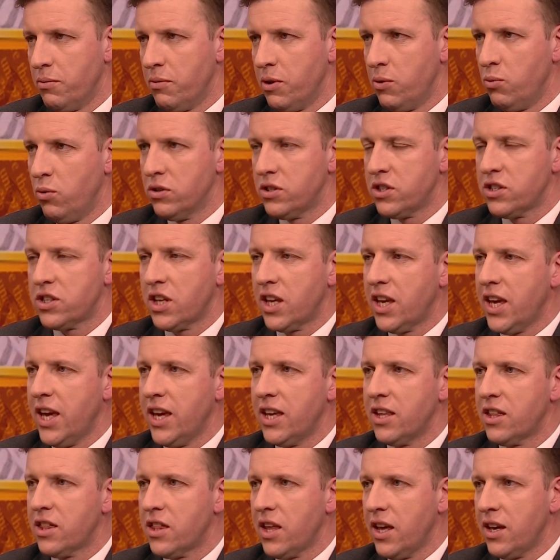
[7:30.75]
I mean, what does the
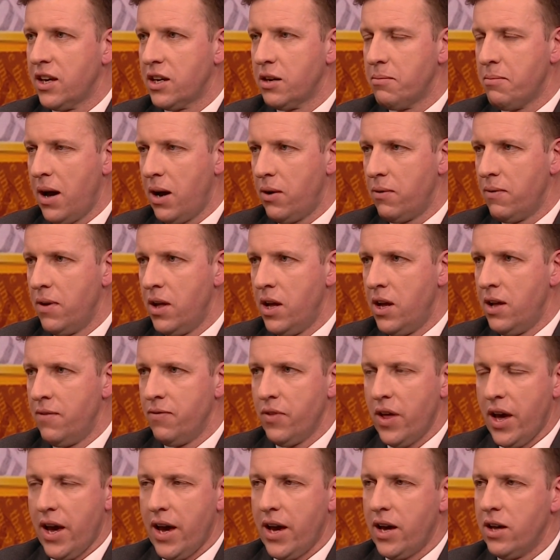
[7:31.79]
King think about
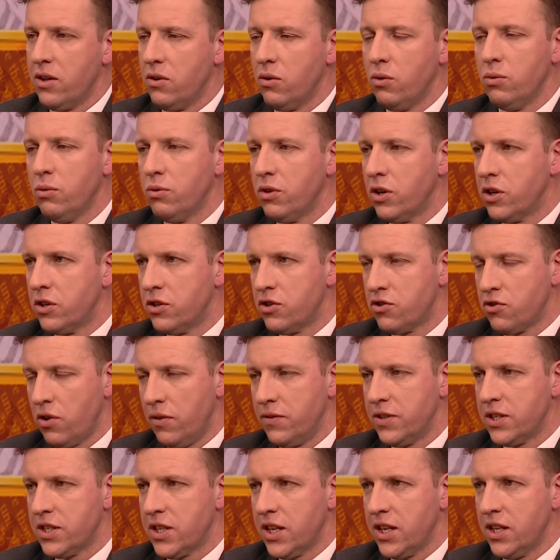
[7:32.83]
all the
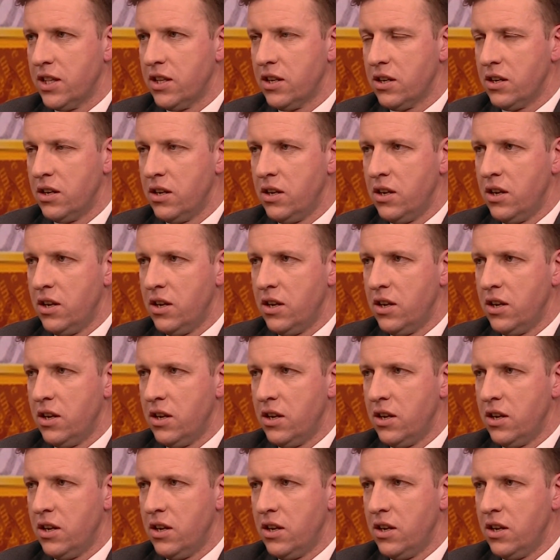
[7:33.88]
controversy that